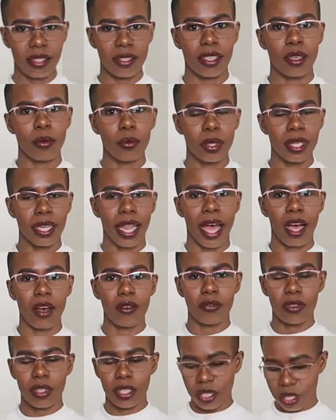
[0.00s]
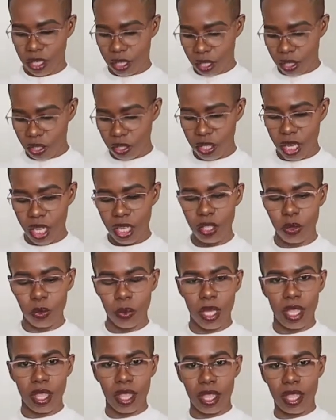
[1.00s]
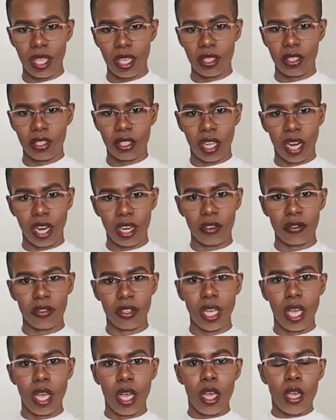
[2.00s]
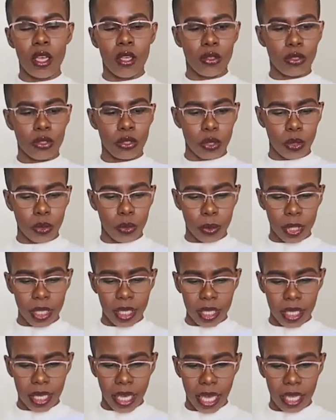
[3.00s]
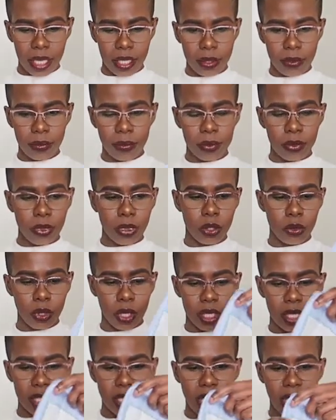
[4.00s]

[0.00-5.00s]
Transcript: simple outfit just with this scarf. So we again gonna